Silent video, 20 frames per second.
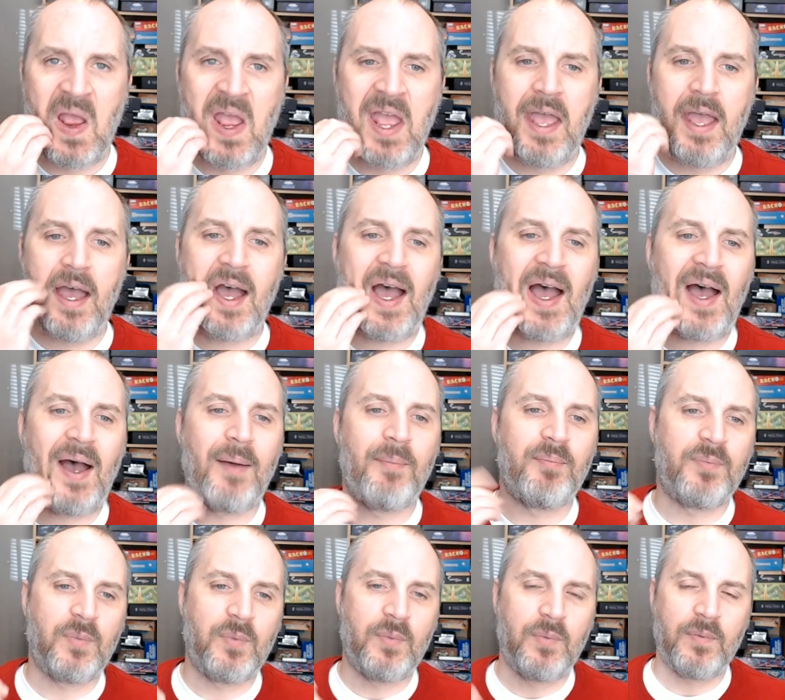
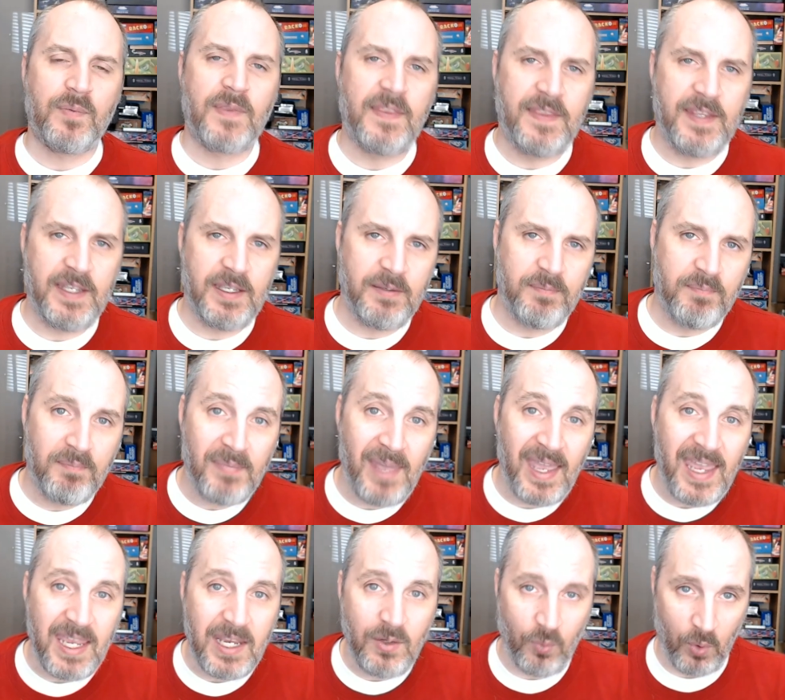The
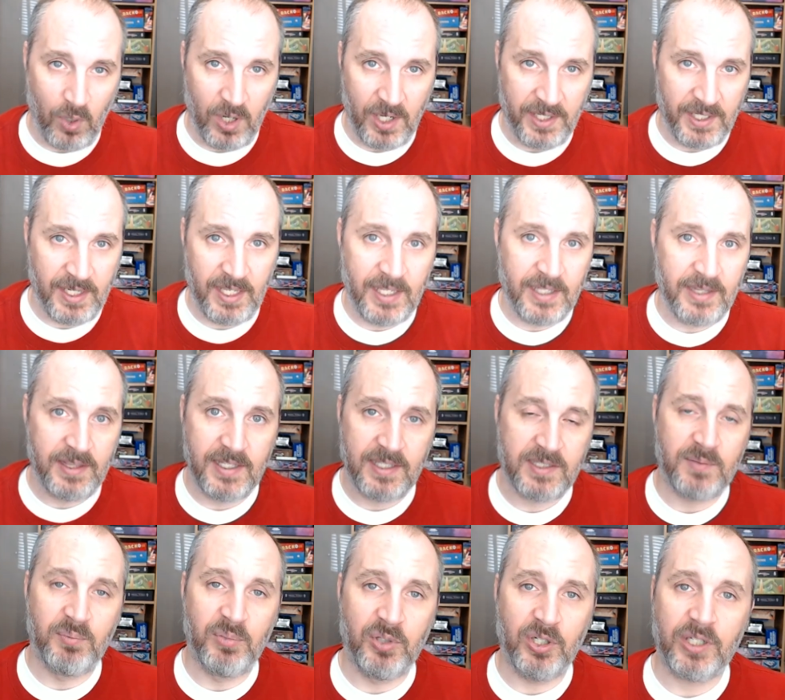main one in this
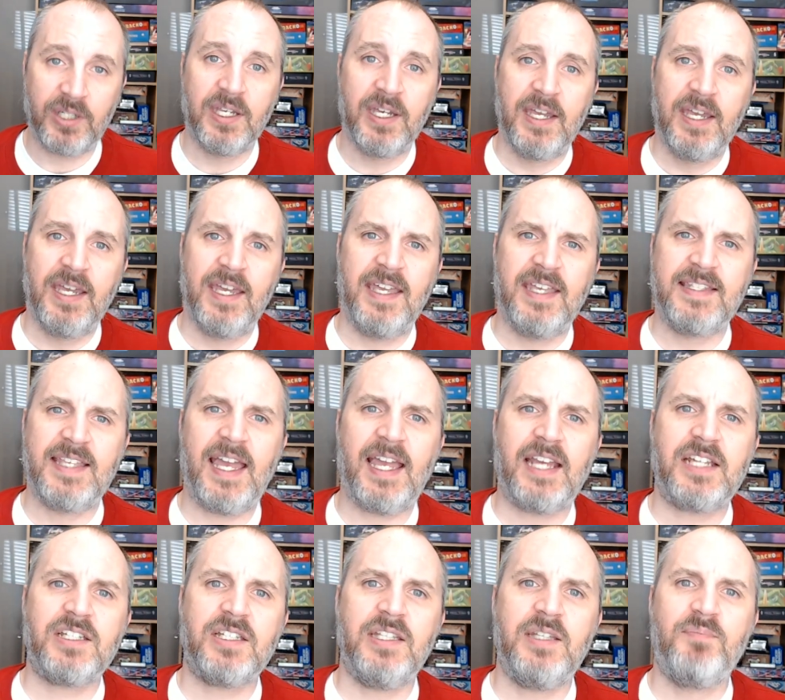book is
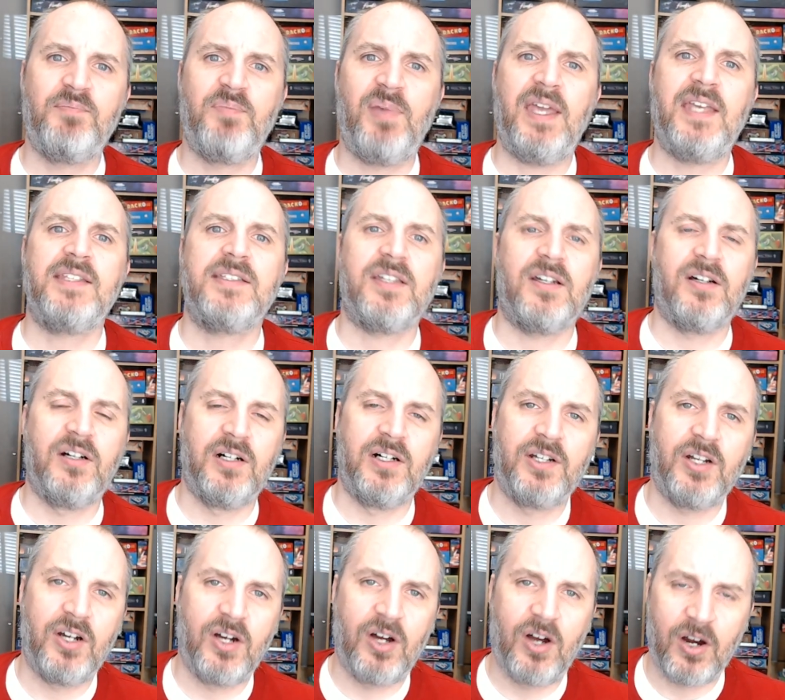actually based
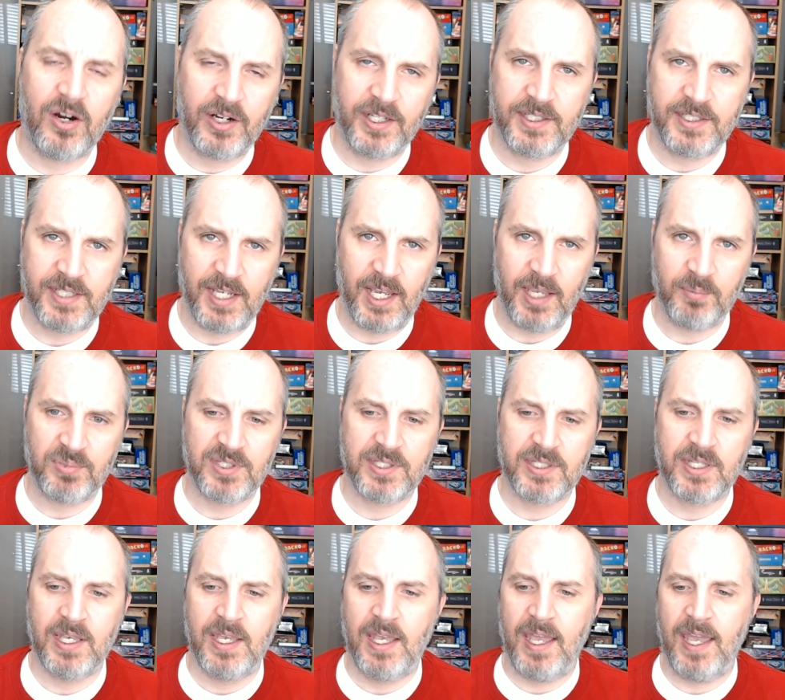on archetypes.
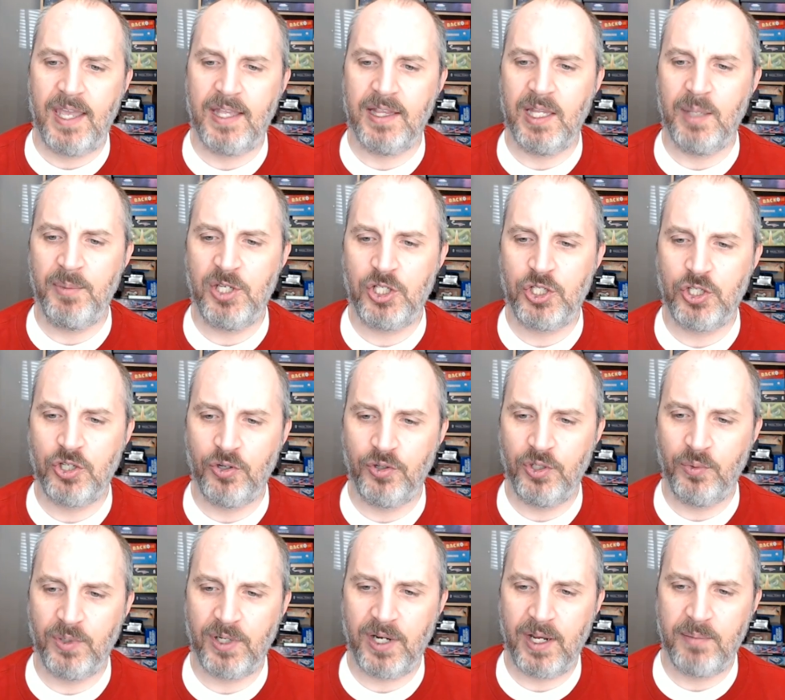And let me show
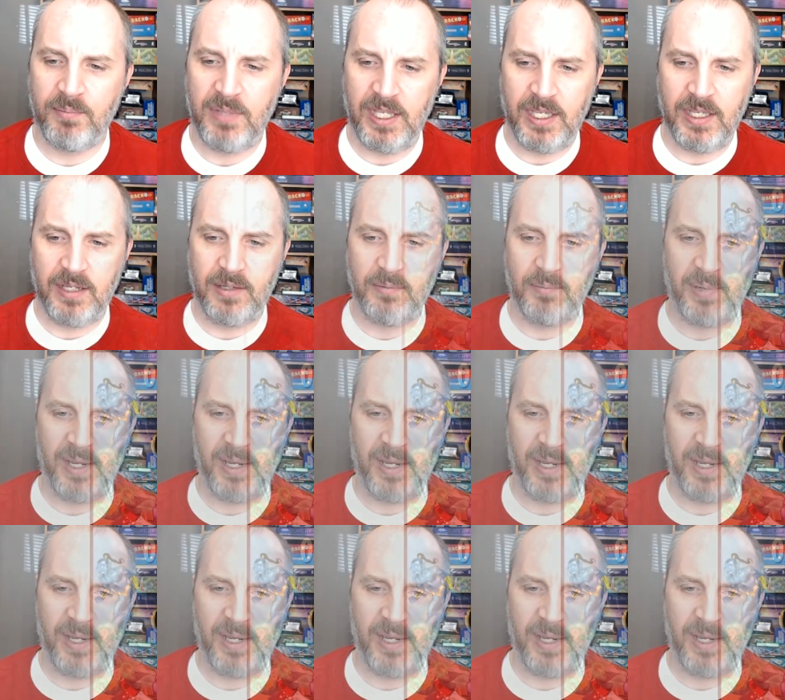you what I mean by